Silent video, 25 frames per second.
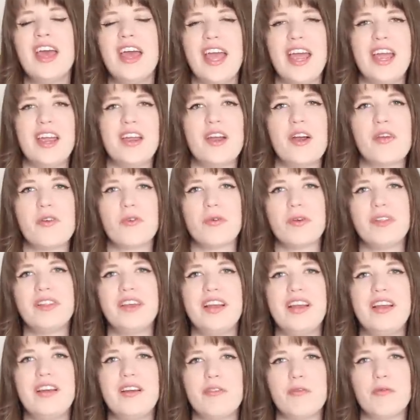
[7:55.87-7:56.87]
a
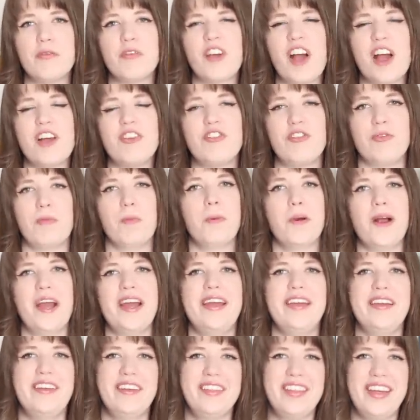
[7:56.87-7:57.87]
really fresh,
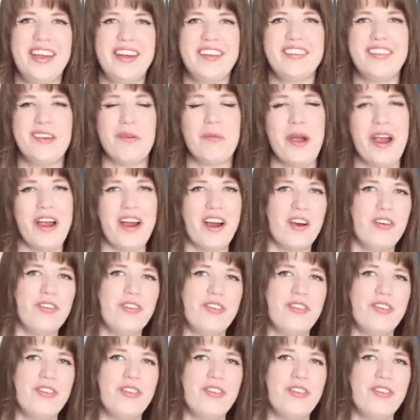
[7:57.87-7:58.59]
bright thing to wear.